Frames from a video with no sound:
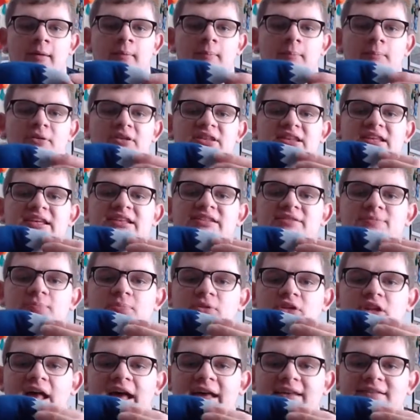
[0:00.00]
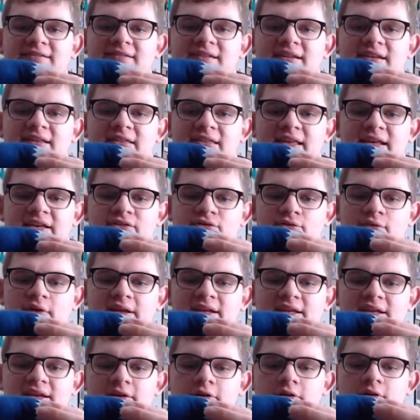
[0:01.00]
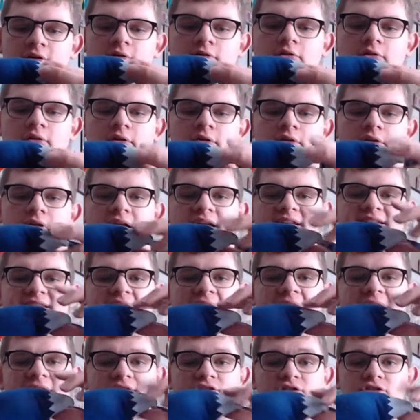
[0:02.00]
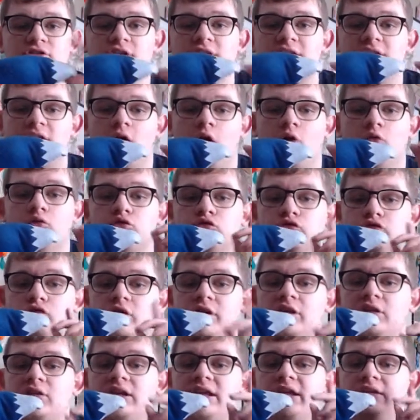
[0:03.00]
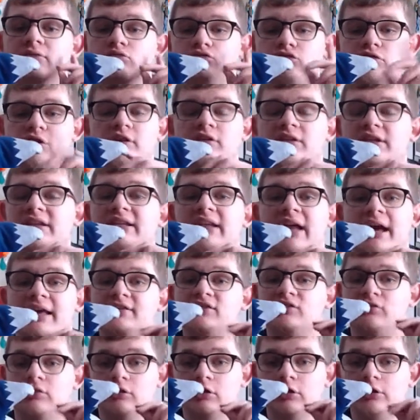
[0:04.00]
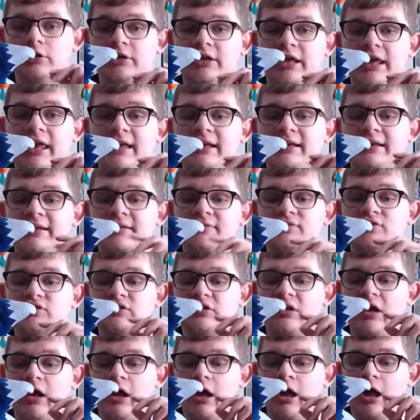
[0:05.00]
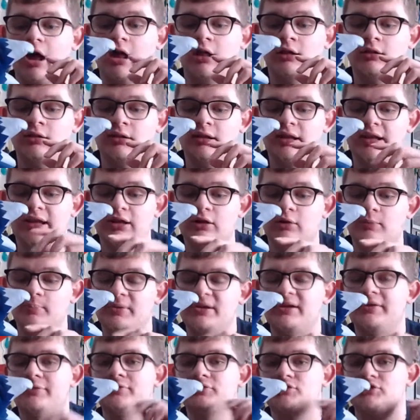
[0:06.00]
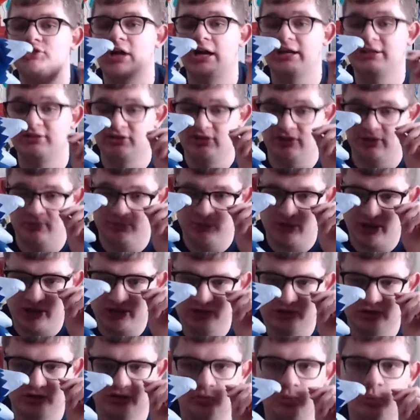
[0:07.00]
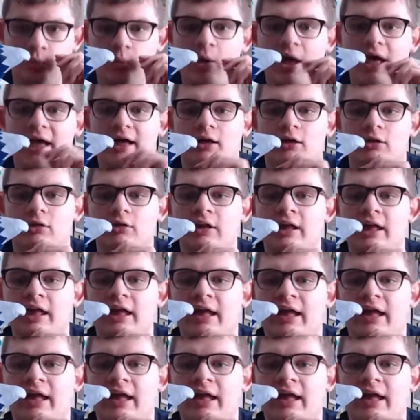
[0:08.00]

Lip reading: But these plastic things right here, it's actually a really, really nice look. It gives a little bit of a shine to the plush as well.